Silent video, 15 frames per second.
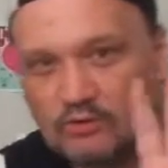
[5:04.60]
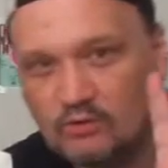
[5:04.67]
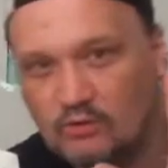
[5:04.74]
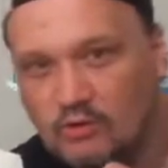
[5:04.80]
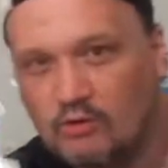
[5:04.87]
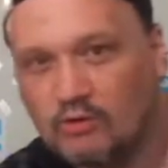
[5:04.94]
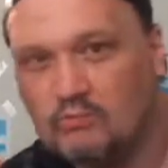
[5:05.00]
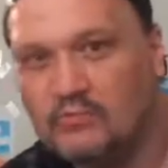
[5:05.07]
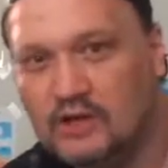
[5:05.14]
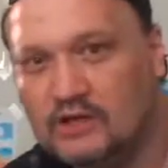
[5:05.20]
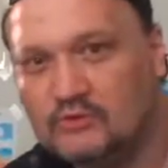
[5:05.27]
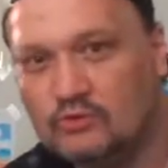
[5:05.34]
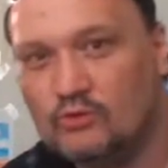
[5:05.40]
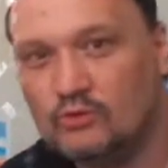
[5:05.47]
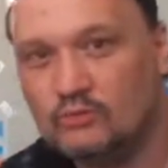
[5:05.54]
are all
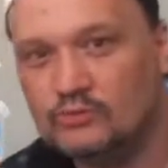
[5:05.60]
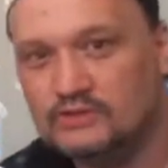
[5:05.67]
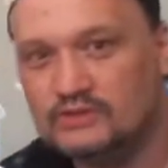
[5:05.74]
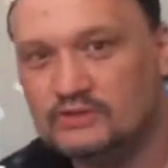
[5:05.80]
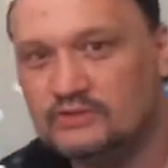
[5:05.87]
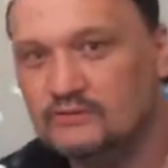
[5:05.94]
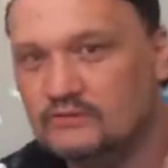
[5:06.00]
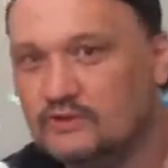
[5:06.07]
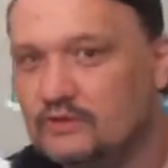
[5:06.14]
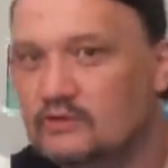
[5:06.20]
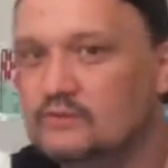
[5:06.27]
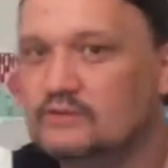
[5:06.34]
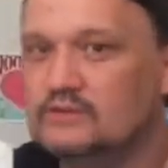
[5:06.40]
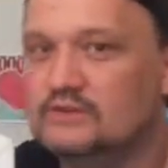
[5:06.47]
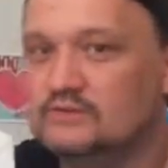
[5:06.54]
my drawings and everything
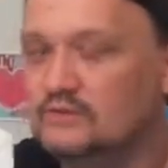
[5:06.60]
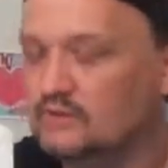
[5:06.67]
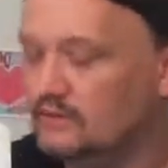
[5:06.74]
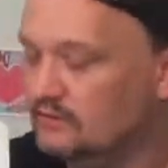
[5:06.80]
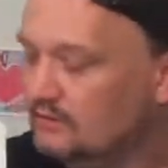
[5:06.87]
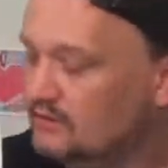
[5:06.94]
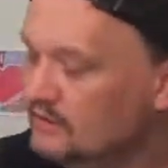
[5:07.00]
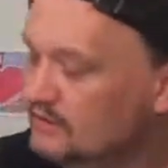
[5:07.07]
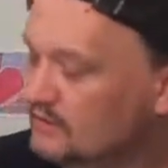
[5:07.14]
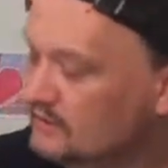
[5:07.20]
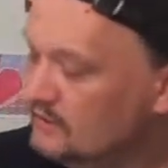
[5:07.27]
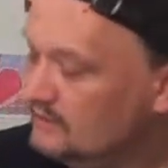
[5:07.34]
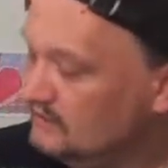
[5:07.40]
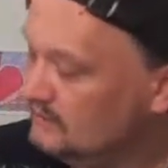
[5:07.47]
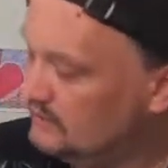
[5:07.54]
else.
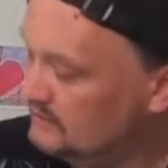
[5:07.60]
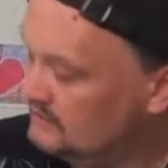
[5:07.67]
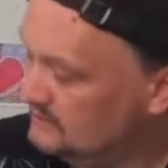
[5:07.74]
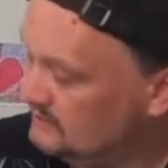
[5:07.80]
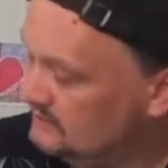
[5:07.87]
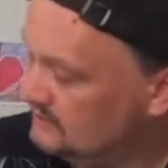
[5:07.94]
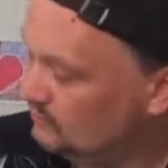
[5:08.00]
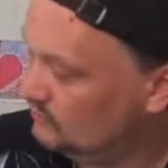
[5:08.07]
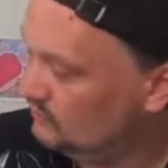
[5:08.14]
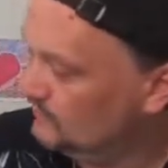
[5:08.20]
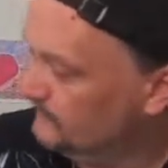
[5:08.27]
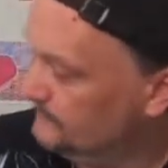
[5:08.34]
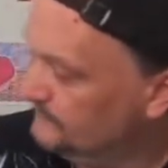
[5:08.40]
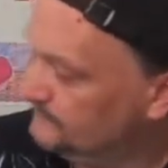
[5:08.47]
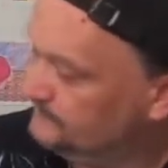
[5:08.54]
So this is a
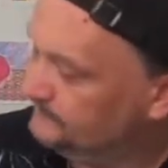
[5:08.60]
wolf.